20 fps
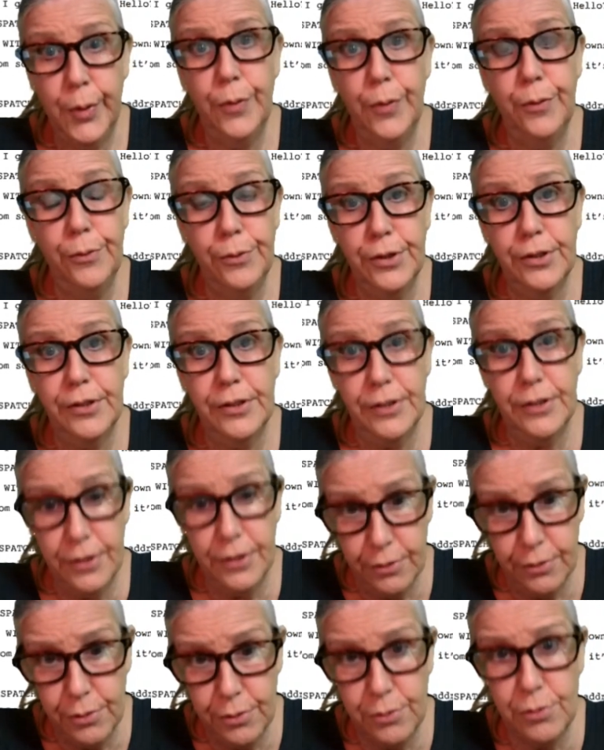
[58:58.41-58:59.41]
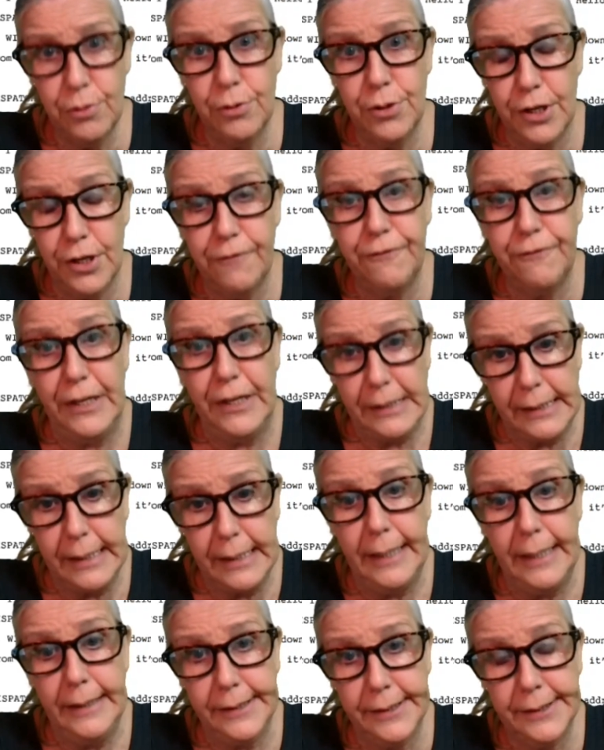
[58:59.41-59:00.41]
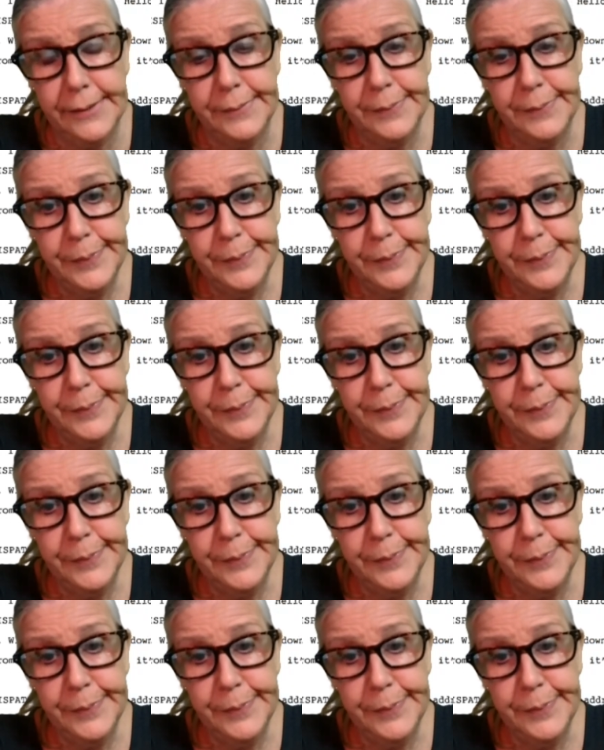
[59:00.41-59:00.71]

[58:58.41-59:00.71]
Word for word: through the, through the defense case.